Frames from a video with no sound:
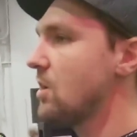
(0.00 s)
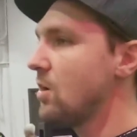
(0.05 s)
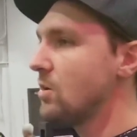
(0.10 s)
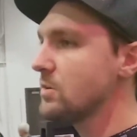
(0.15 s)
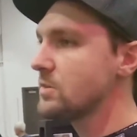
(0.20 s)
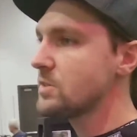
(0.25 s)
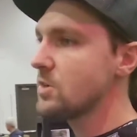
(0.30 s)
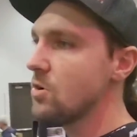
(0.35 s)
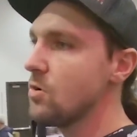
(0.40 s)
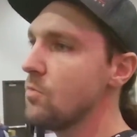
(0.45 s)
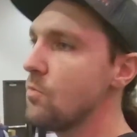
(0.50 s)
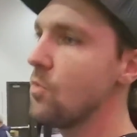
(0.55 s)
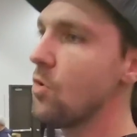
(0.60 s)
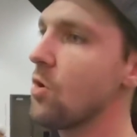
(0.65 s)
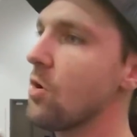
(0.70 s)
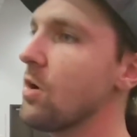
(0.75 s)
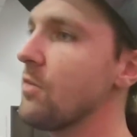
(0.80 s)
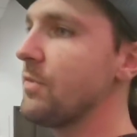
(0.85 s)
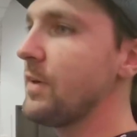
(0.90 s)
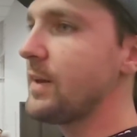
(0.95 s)
Also
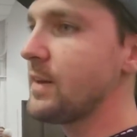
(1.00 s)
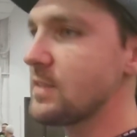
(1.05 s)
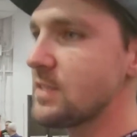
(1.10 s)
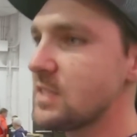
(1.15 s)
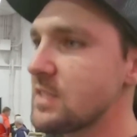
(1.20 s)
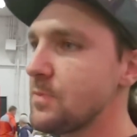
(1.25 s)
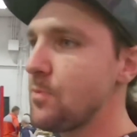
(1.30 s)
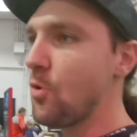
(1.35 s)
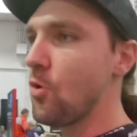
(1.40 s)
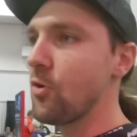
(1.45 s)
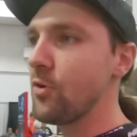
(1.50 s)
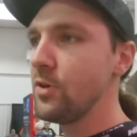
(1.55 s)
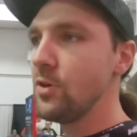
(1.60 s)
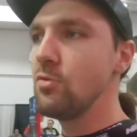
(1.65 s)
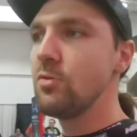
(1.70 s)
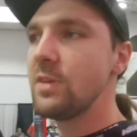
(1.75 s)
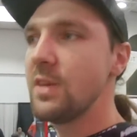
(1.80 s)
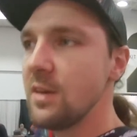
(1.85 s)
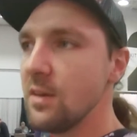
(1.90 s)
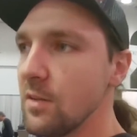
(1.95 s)
more of like a sport
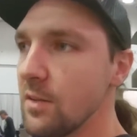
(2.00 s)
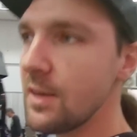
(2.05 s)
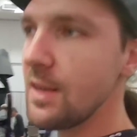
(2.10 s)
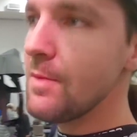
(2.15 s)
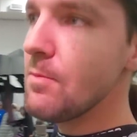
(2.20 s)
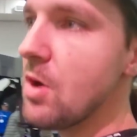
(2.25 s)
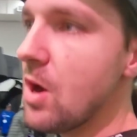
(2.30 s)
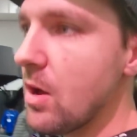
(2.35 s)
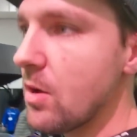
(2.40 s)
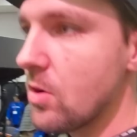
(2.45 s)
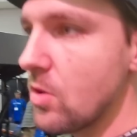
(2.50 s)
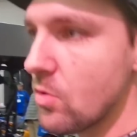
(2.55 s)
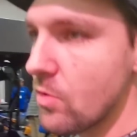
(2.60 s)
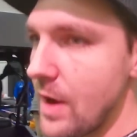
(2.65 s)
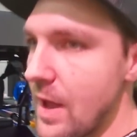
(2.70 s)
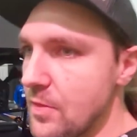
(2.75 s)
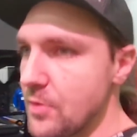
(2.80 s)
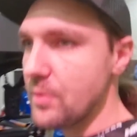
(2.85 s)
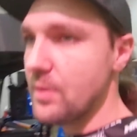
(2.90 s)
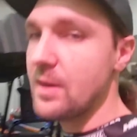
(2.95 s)
utility model
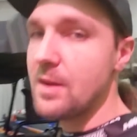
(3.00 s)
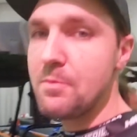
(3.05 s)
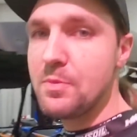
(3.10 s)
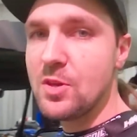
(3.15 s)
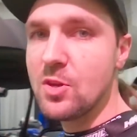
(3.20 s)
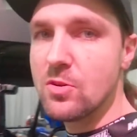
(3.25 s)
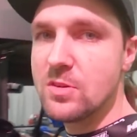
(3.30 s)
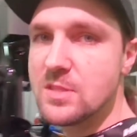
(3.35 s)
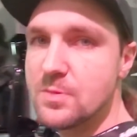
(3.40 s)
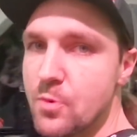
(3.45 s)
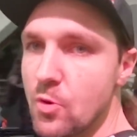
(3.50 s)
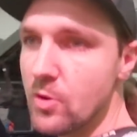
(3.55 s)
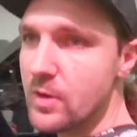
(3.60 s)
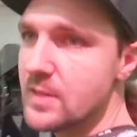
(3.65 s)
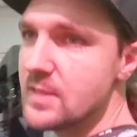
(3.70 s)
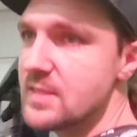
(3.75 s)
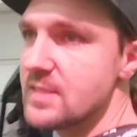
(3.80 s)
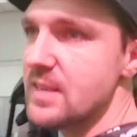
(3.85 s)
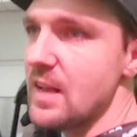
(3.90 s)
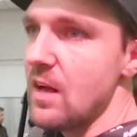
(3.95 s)
rather than a pure
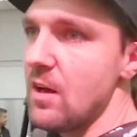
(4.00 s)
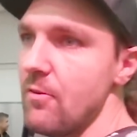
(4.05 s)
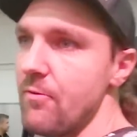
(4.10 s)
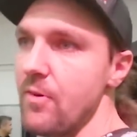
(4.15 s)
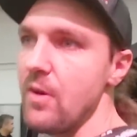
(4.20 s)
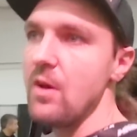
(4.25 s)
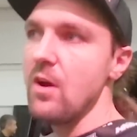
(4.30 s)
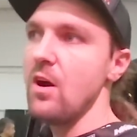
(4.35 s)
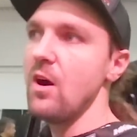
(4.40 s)
sport itself.